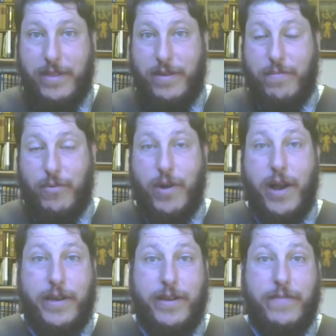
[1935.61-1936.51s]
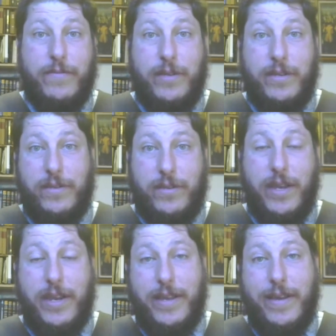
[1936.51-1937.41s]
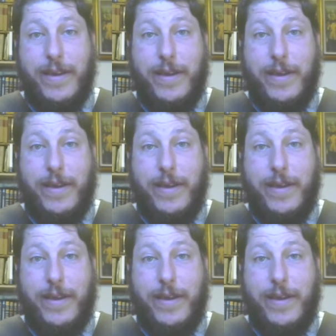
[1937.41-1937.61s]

their prerogatives as a city